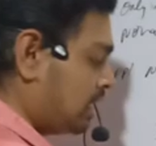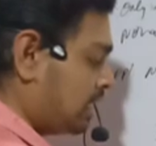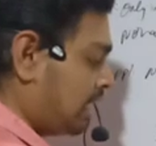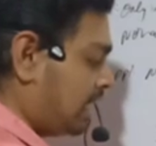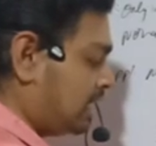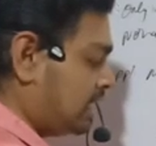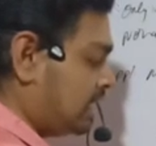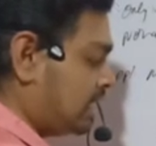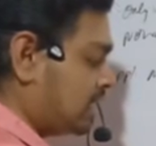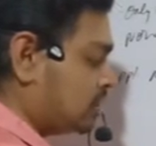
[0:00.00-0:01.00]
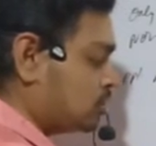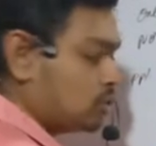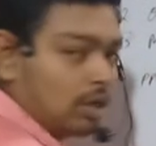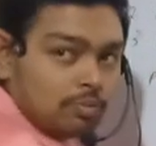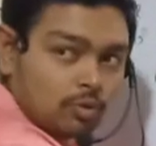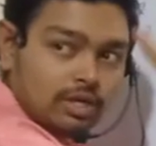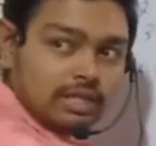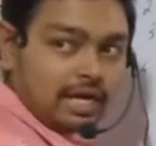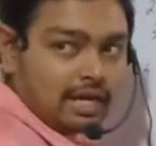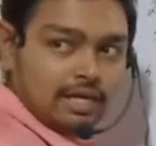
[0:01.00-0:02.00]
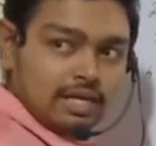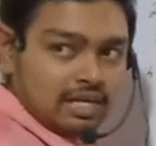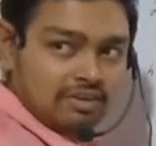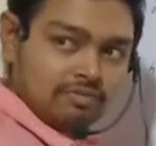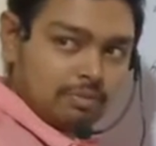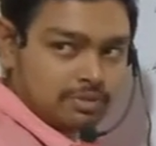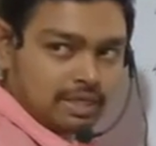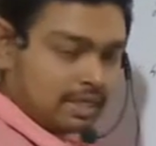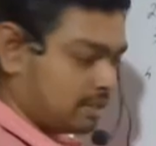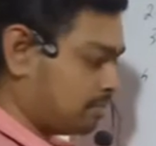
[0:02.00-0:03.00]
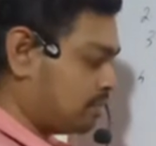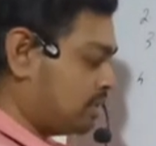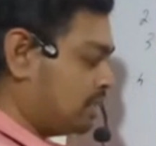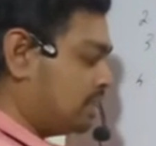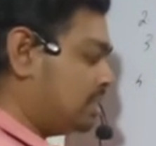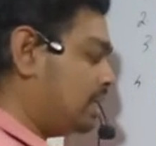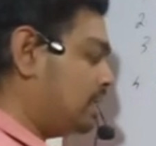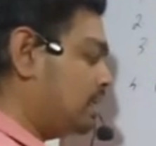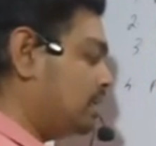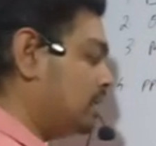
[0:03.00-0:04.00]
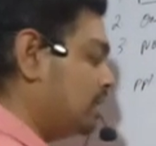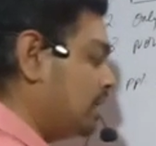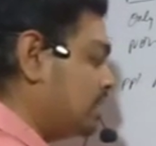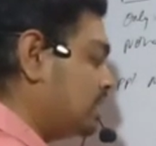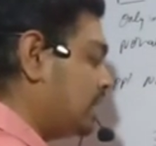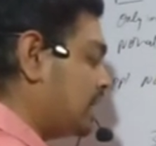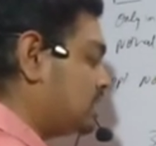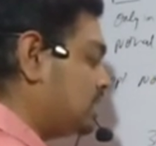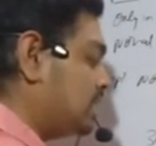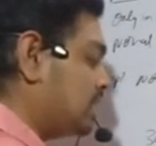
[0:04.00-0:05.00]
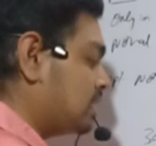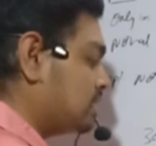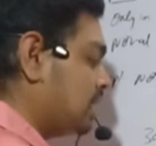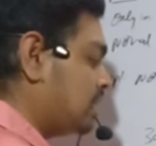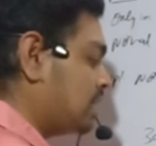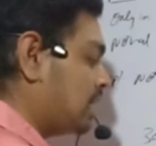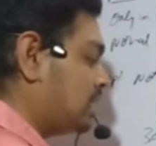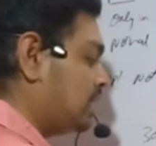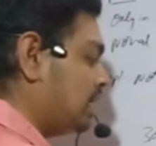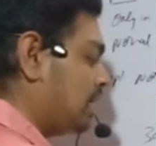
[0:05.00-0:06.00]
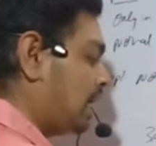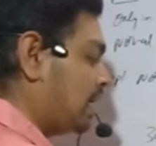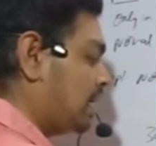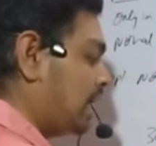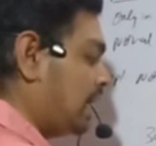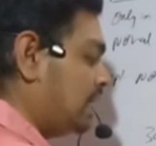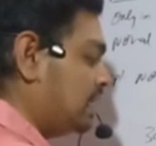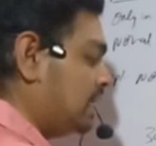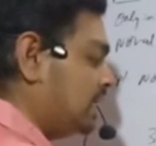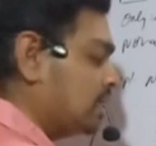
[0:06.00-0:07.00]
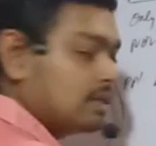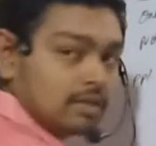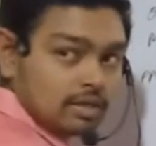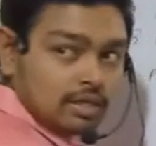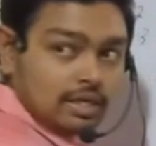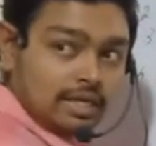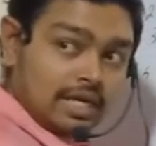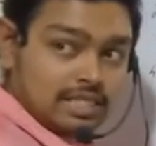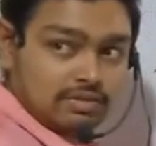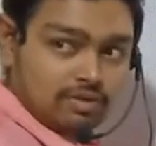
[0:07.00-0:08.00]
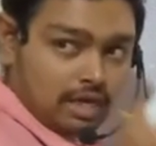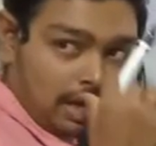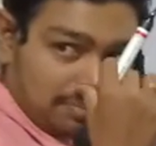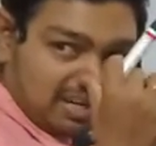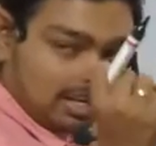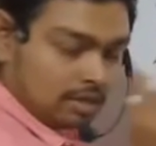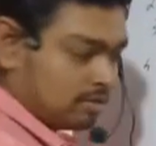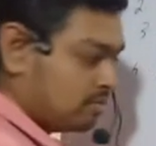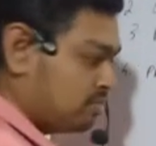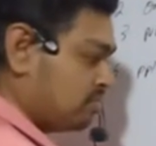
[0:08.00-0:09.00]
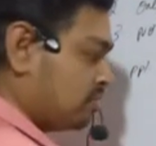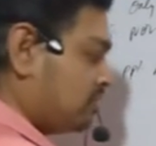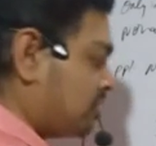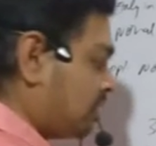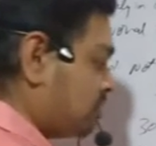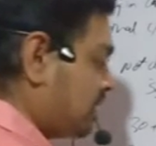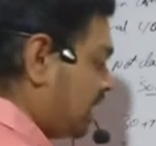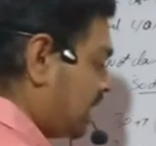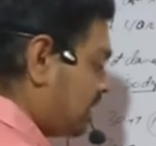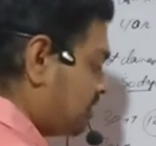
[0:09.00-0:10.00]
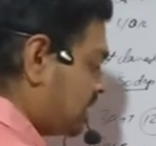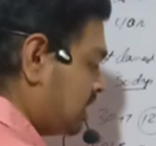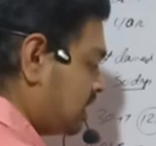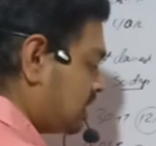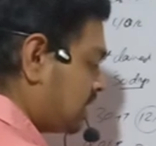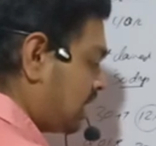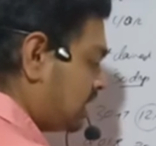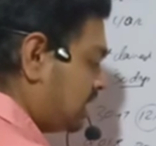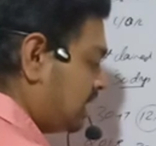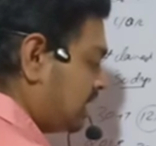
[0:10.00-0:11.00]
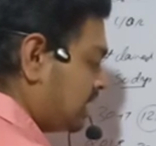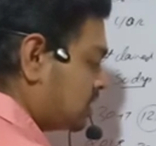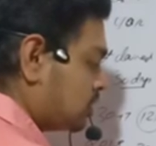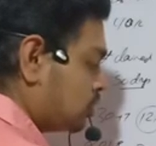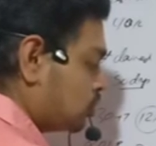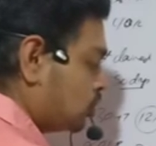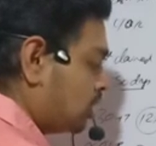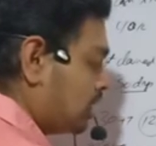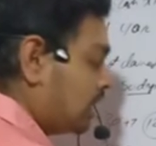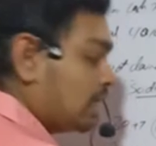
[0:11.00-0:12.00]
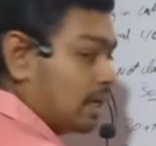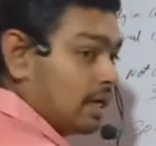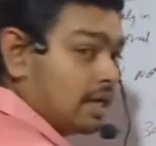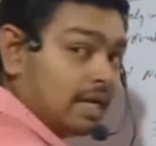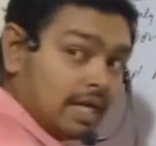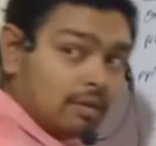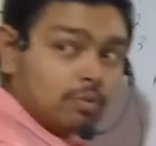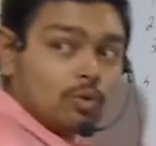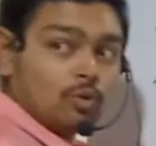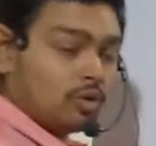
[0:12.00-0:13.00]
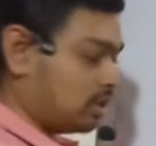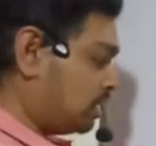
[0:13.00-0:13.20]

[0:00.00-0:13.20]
90 days, you should upload in the website. Then in the next year, say 39/19, AGM will happen. From there, within 30 days, you should re-upload